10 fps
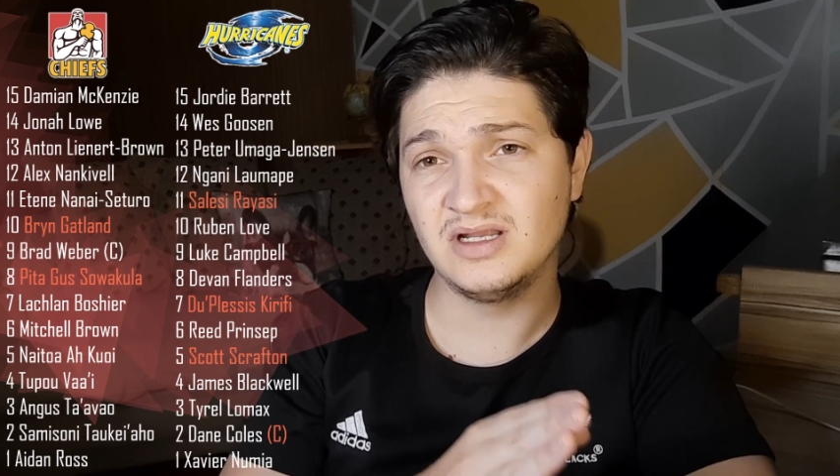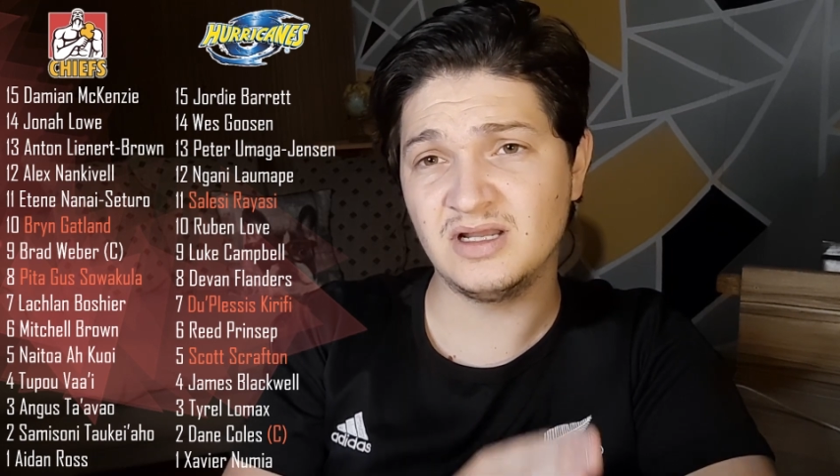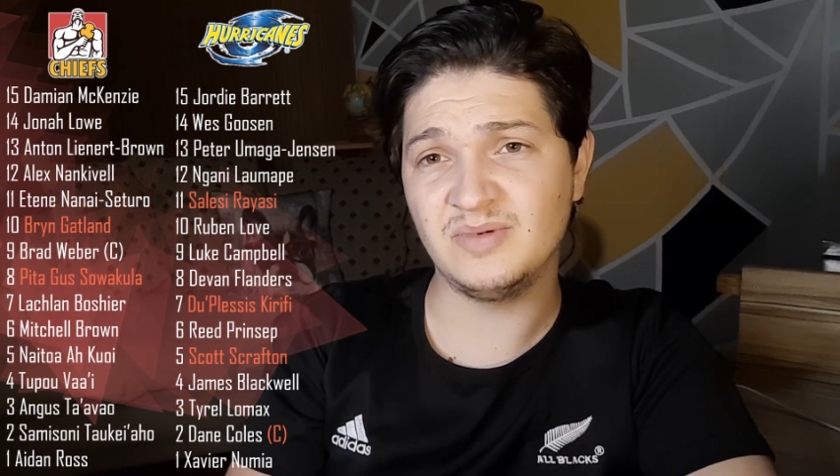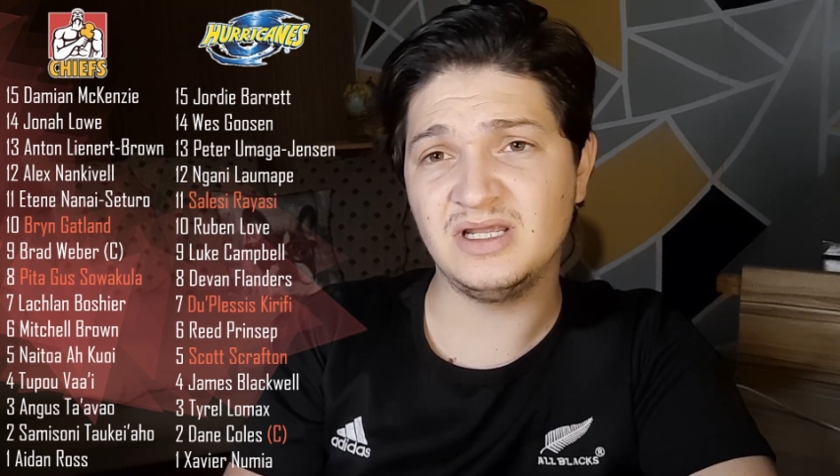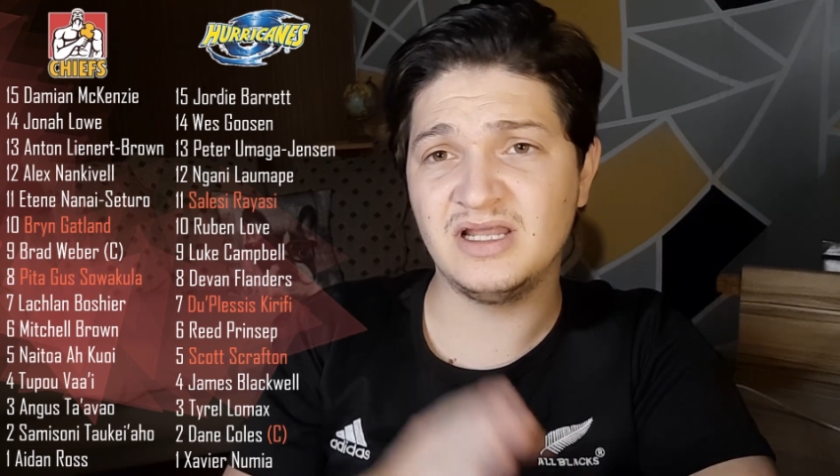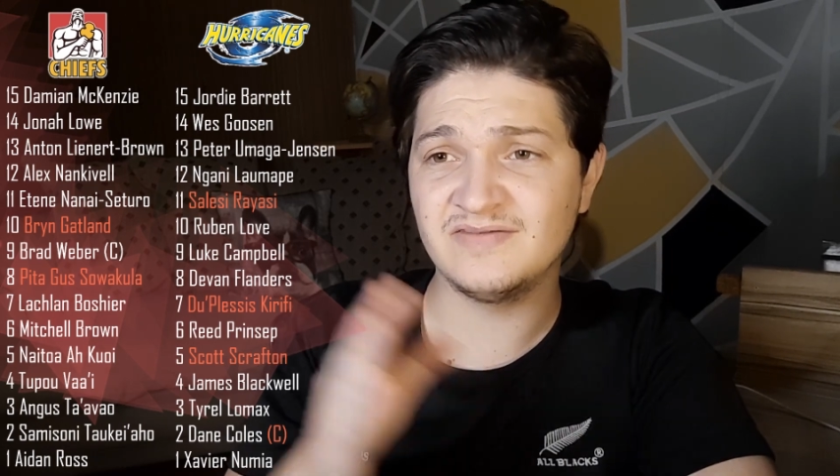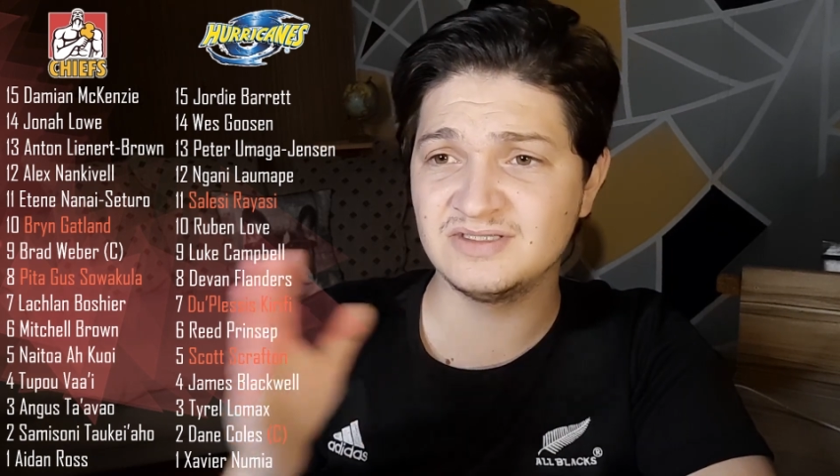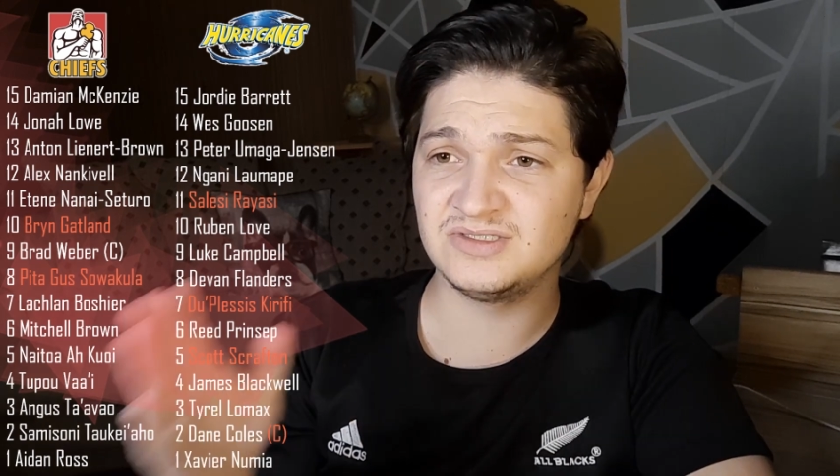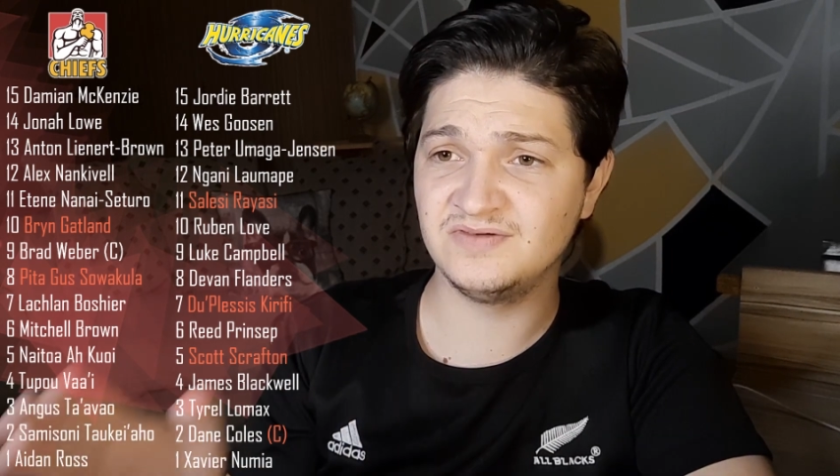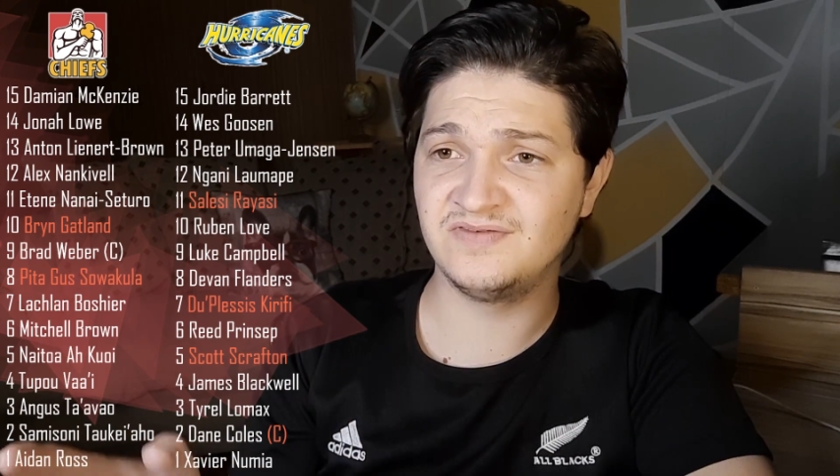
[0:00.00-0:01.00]
number
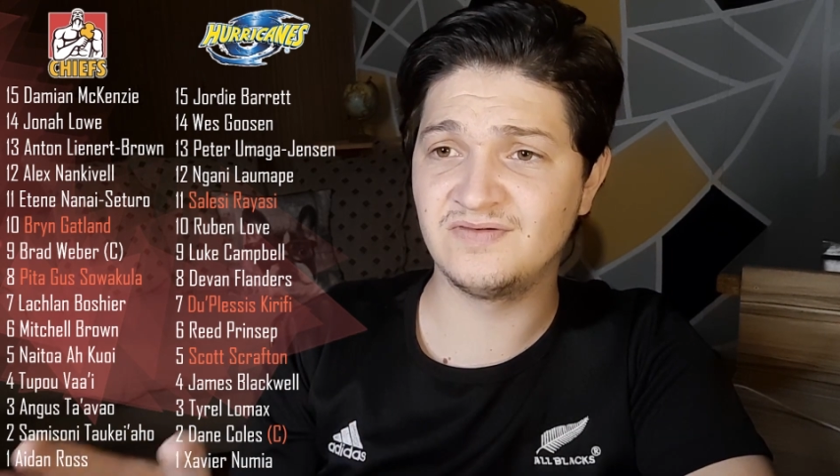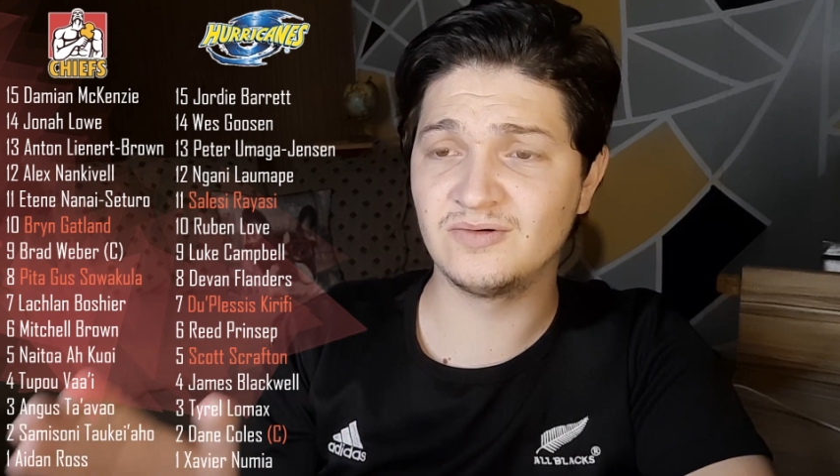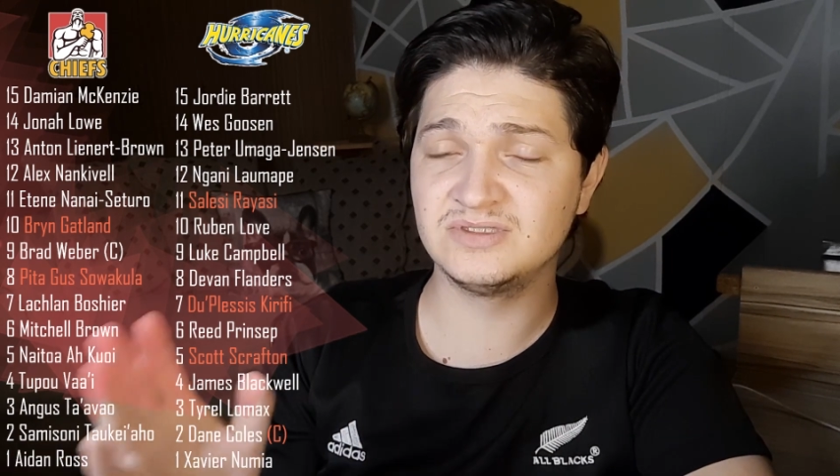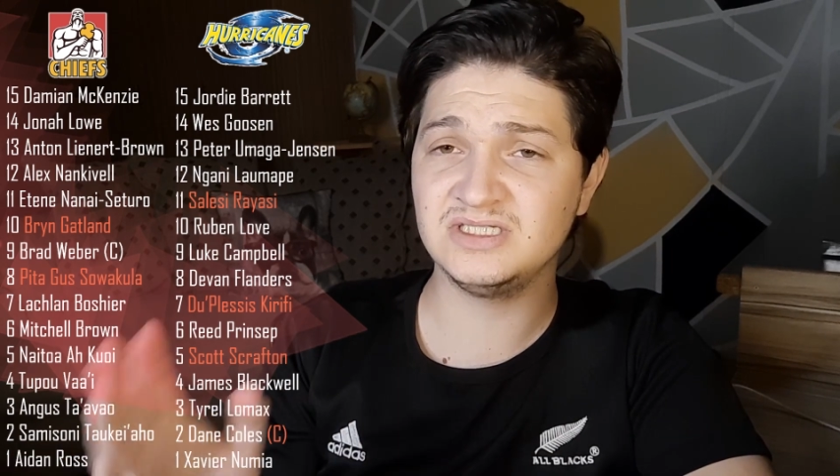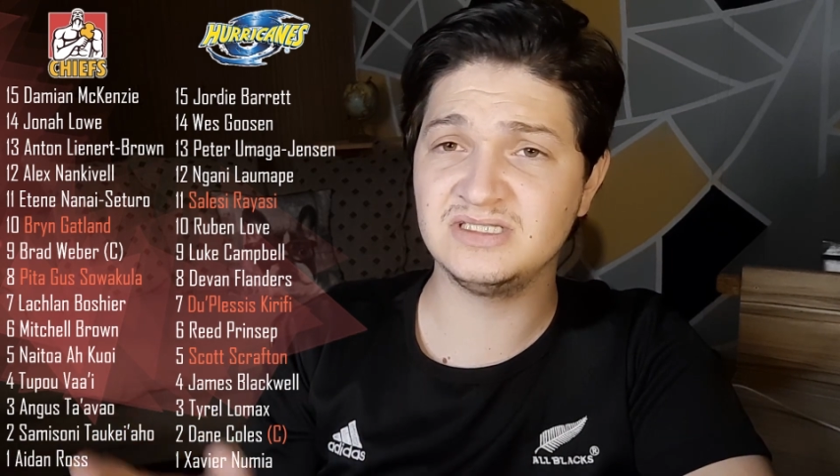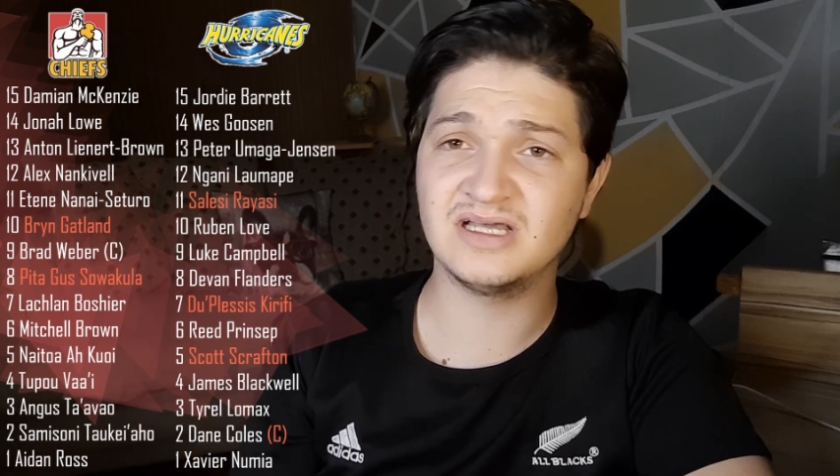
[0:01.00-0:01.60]
11 to 14.